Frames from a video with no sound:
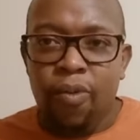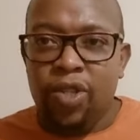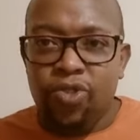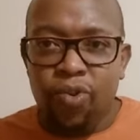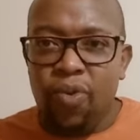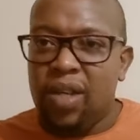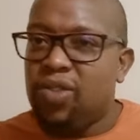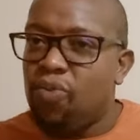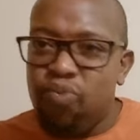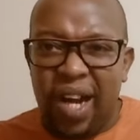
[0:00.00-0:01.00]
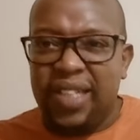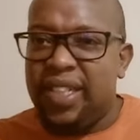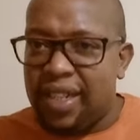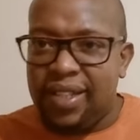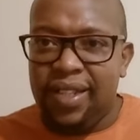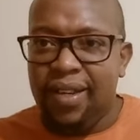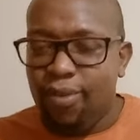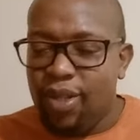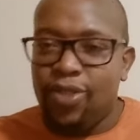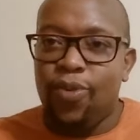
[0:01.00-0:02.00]
we're too quick to rush it.
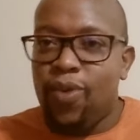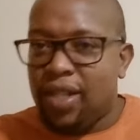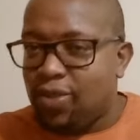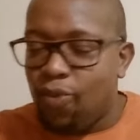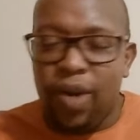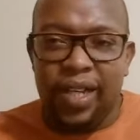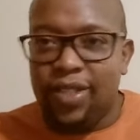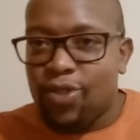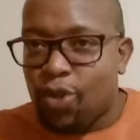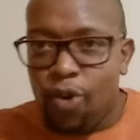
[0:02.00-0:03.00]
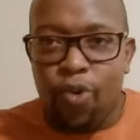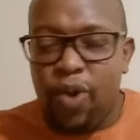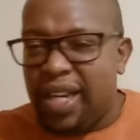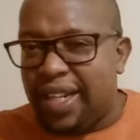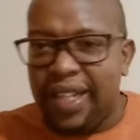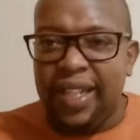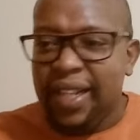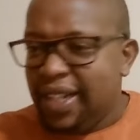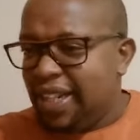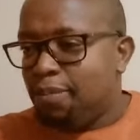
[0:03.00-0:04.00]
We're too quick to want it to cook quickly.
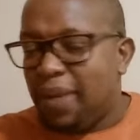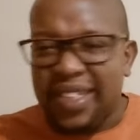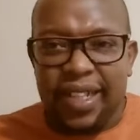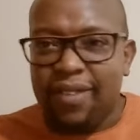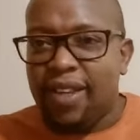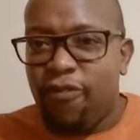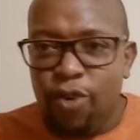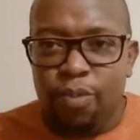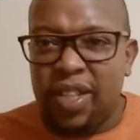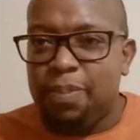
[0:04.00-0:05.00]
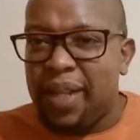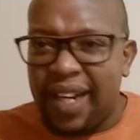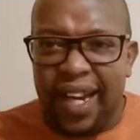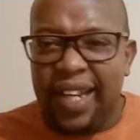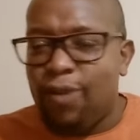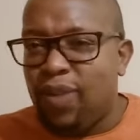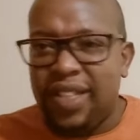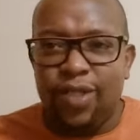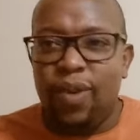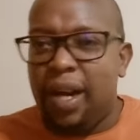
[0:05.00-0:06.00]
The food must be ready. We
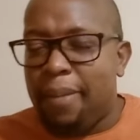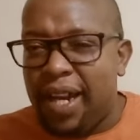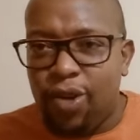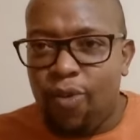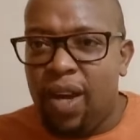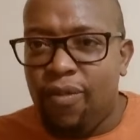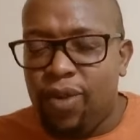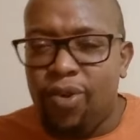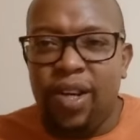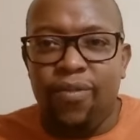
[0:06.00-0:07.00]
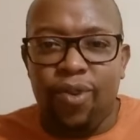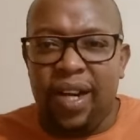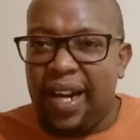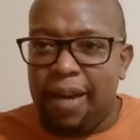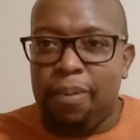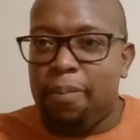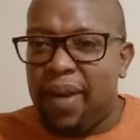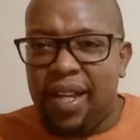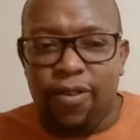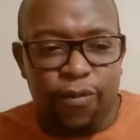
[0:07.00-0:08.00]
just want a microwave. We don't even want to like
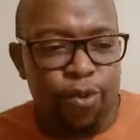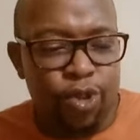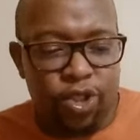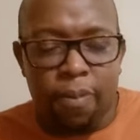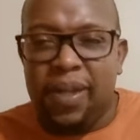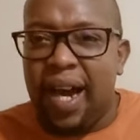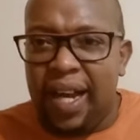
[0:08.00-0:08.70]
prepare the food, chop the